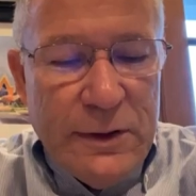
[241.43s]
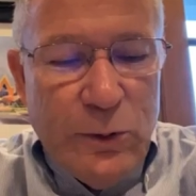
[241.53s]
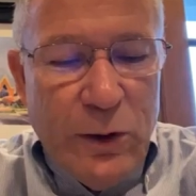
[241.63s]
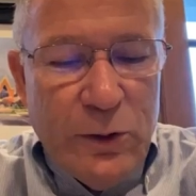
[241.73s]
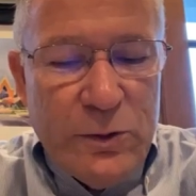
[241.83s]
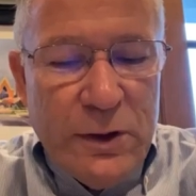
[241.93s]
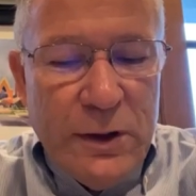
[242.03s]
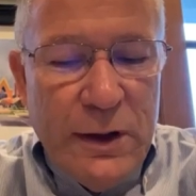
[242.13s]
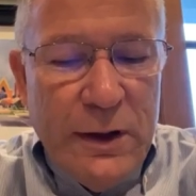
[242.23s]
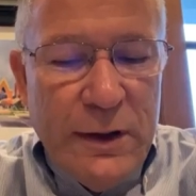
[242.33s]
Quote,
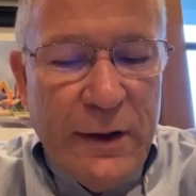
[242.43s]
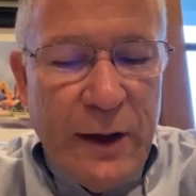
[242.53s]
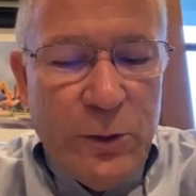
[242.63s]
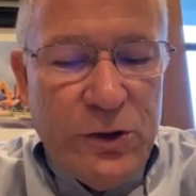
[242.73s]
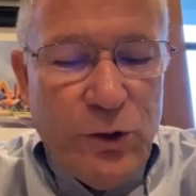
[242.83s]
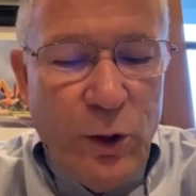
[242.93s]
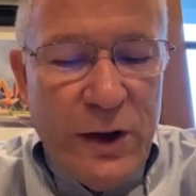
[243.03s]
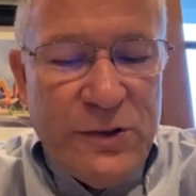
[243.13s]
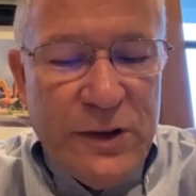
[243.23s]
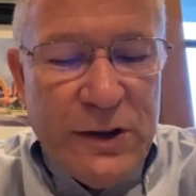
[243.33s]
they
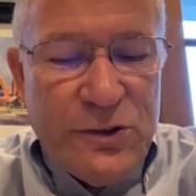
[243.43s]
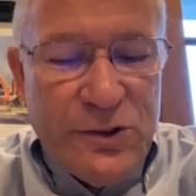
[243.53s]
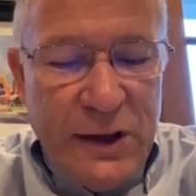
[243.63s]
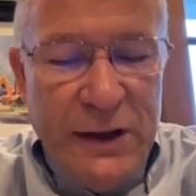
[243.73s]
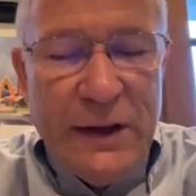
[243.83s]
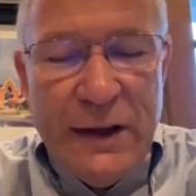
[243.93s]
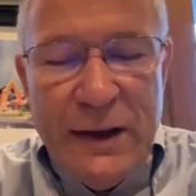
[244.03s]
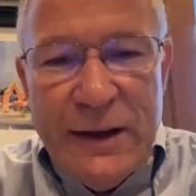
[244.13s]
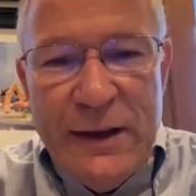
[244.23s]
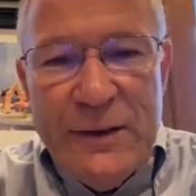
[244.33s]
rejoiced
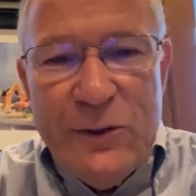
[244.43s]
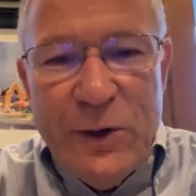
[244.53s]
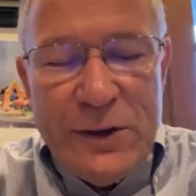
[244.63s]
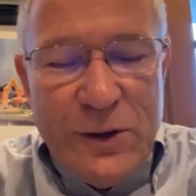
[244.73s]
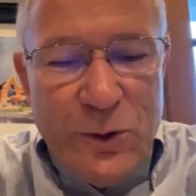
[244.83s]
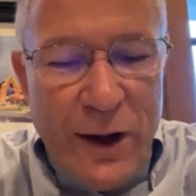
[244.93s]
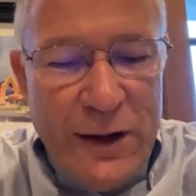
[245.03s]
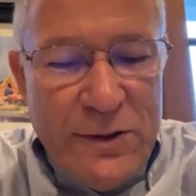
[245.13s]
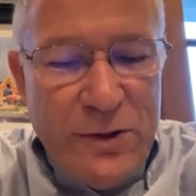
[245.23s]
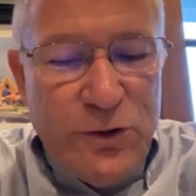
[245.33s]
exceedingly with
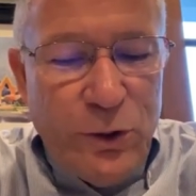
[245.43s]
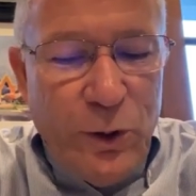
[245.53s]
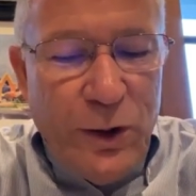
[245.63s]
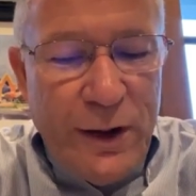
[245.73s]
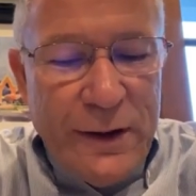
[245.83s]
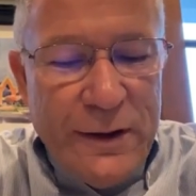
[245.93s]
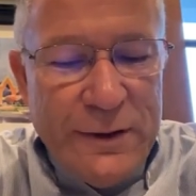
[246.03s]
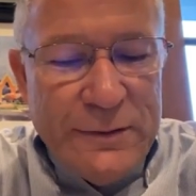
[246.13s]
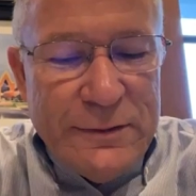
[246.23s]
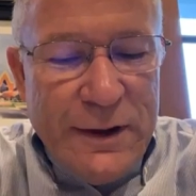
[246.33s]
great joy.
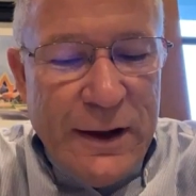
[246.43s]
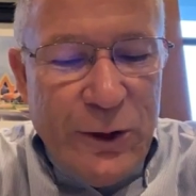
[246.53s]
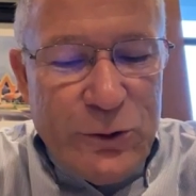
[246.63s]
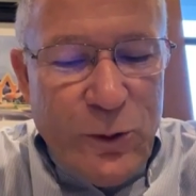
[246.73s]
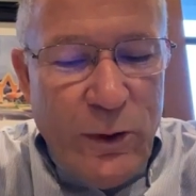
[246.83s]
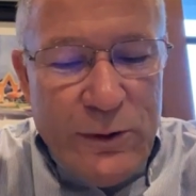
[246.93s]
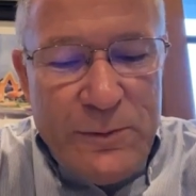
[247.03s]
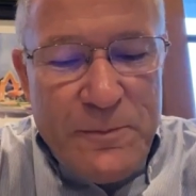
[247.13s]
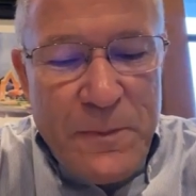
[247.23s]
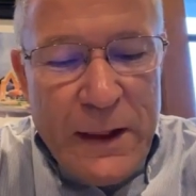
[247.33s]
Close
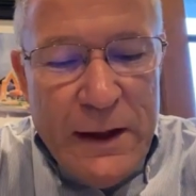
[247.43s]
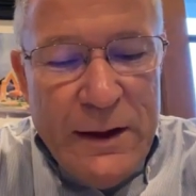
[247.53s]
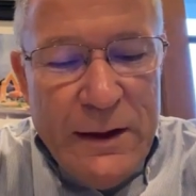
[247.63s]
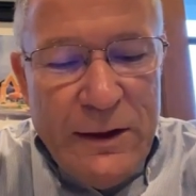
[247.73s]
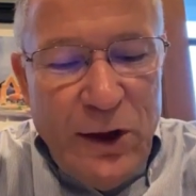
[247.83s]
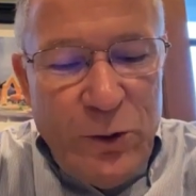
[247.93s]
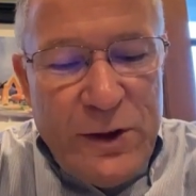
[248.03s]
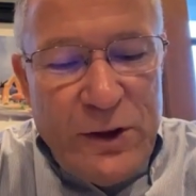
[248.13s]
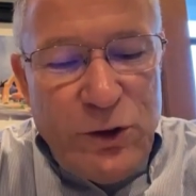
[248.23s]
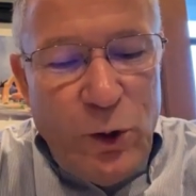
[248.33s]
quote. Note
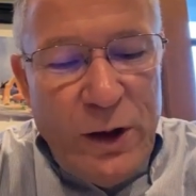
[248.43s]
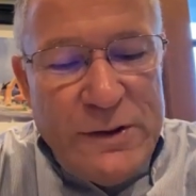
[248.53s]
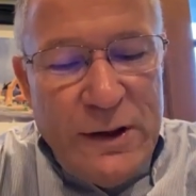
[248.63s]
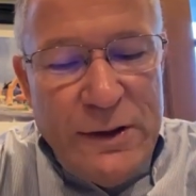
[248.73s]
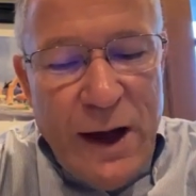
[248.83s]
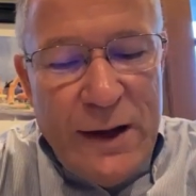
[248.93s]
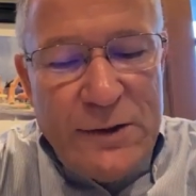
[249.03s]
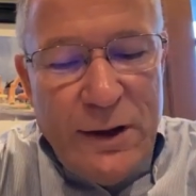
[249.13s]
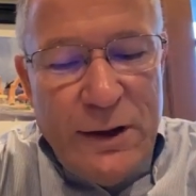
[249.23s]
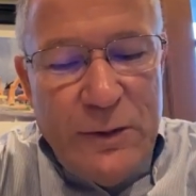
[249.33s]
their joy did
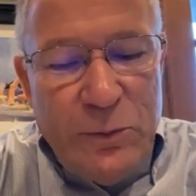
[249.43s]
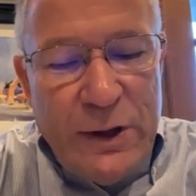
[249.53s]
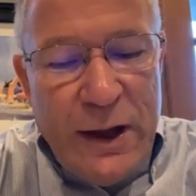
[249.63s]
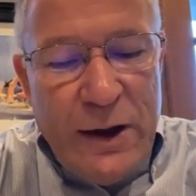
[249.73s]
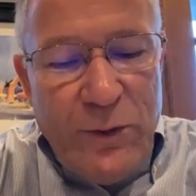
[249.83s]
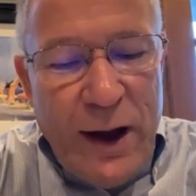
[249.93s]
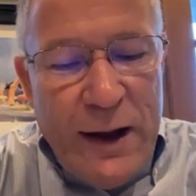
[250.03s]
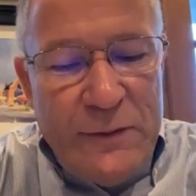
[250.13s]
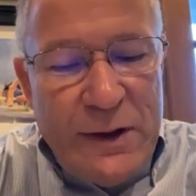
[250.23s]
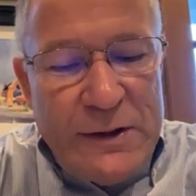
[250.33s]
not come when they
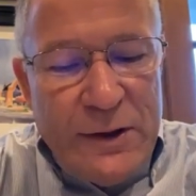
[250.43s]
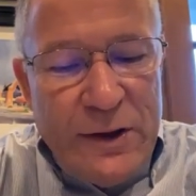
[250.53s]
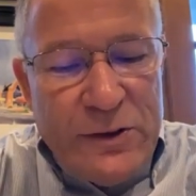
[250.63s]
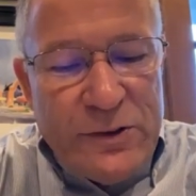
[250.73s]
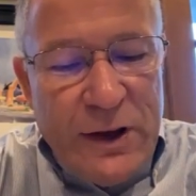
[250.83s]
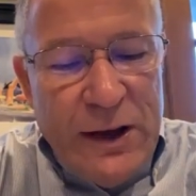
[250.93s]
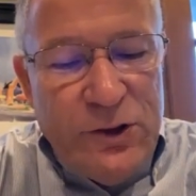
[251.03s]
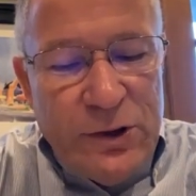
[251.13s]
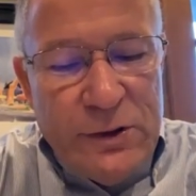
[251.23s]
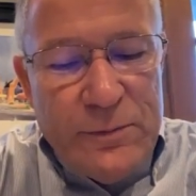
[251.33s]
arrived at their
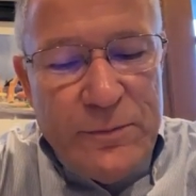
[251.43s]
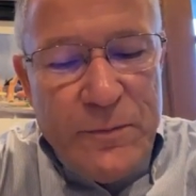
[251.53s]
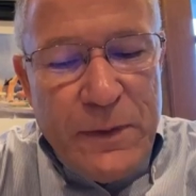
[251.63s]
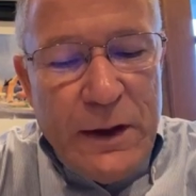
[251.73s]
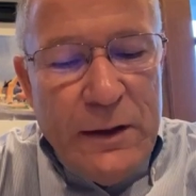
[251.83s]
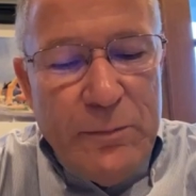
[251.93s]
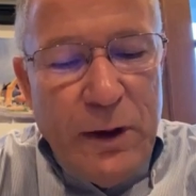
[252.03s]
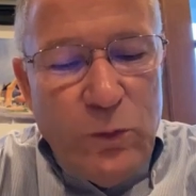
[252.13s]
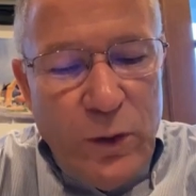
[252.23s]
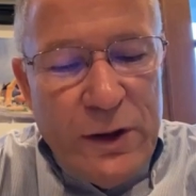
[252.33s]
destination,
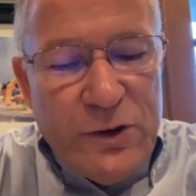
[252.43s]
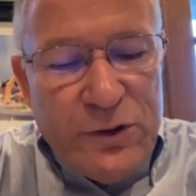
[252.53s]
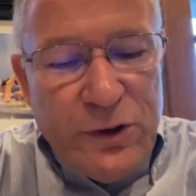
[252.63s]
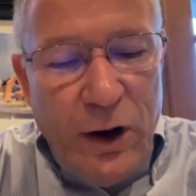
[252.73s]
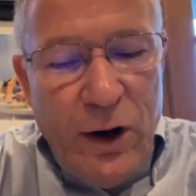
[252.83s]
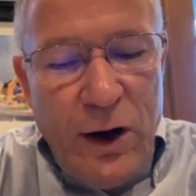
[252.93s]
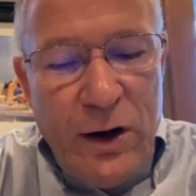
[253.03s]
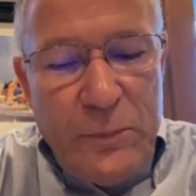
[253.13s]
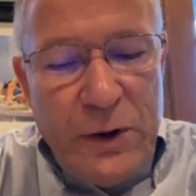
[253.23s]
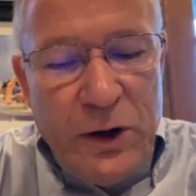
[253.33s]
but when the star
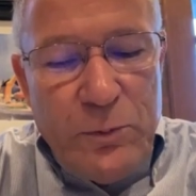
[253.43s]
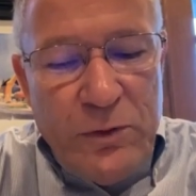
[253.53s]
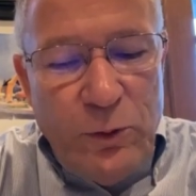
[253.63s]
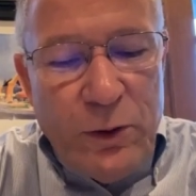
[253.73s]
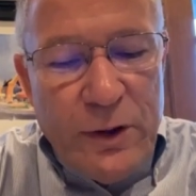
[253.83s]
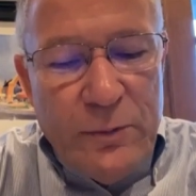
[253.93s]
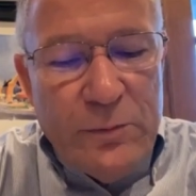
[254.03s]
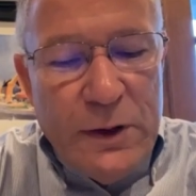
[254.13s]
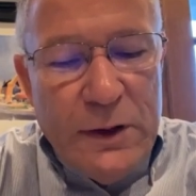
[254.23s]
appeared before them.